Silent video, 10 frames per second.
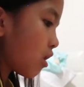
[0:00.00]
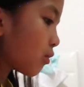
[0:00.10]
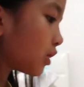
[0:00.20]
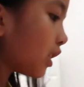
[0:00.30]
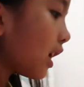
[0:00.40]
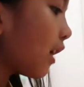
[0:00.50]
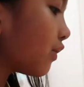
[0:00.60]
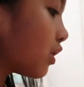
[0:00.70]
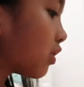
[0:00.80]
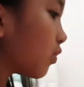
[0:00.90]
We're gonna have
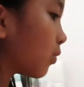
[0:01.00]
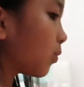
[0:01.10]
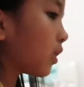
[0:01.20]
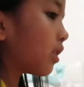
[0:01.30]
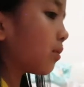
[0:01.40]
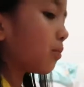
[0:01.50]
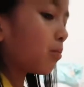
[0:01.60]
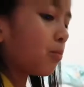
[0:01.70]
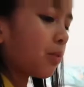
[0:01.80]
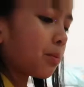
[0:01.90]
to.
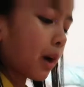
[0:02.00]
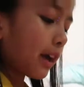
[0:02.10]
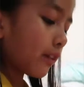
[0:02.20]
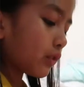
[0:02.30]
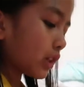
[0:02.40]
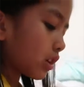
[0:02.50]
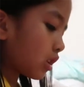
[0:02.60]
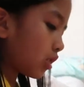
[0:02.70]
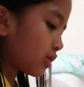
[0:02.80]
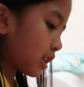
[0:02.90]
We might have to
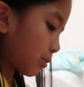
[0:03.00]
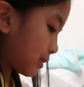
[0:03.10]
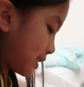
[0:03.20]
close it up with